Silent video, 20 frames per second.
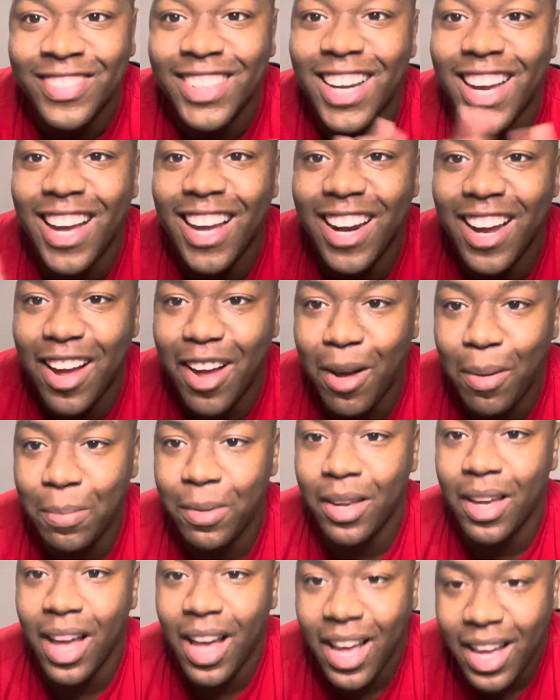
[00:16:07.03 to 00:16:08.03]
And I hope you
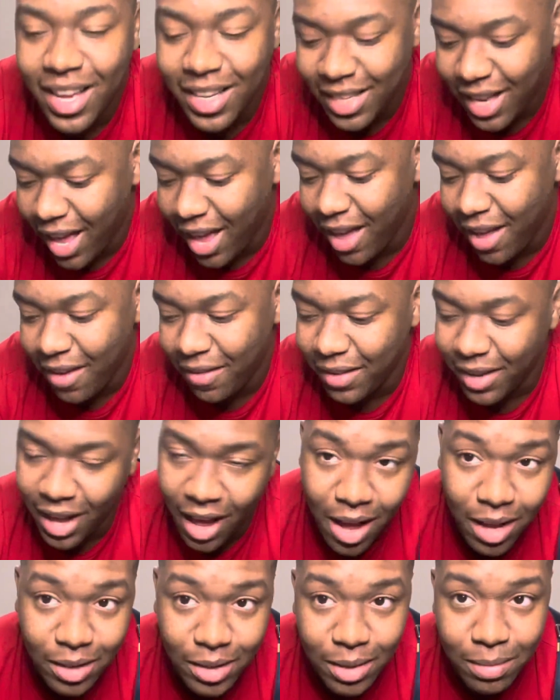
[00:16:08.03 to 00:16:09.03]
guys have an
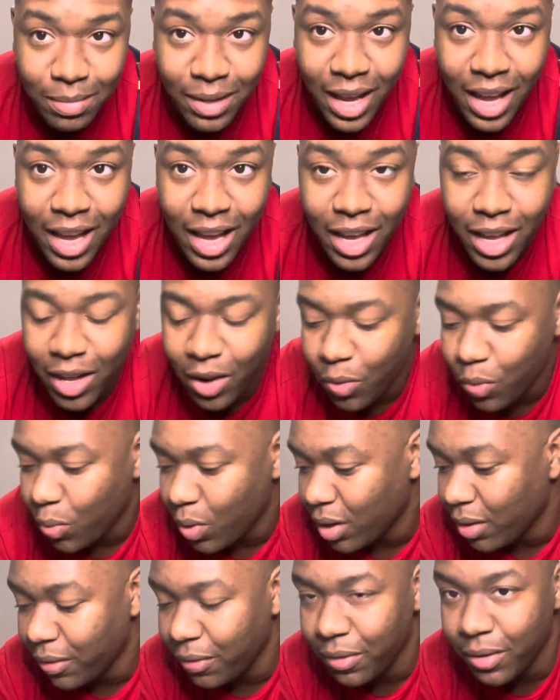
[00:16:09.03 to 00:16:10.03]
awesome night,
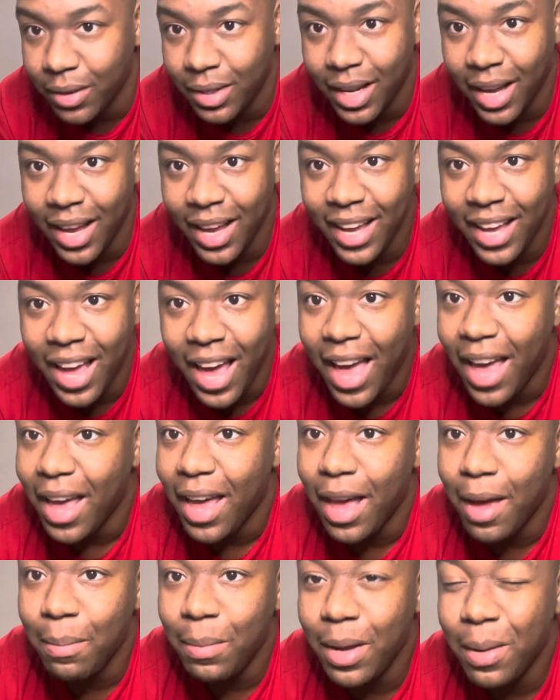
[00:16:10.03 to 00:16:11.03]
wonderful day,
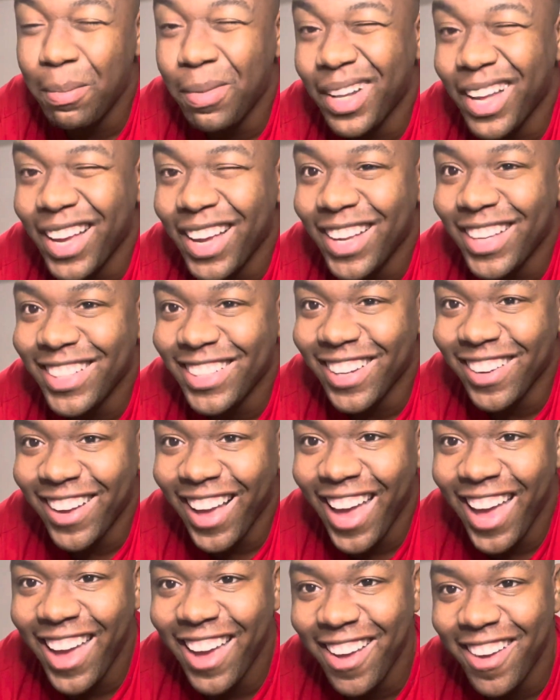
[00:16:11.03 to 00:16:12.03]
and be blessed,
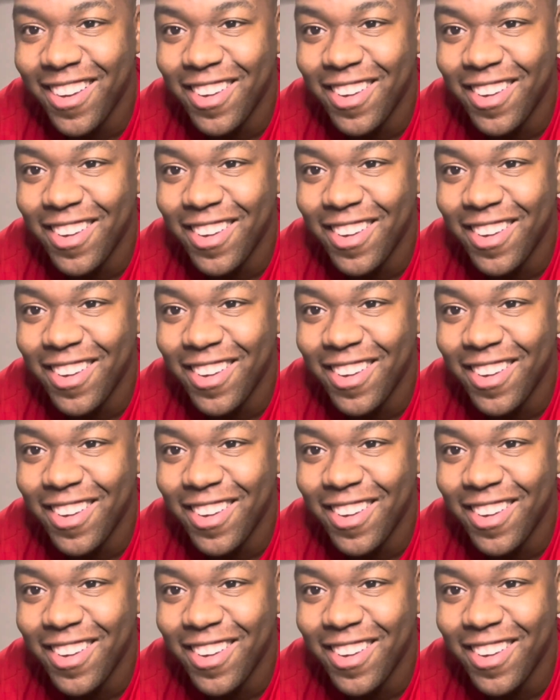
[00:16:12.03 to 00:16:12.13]
okay?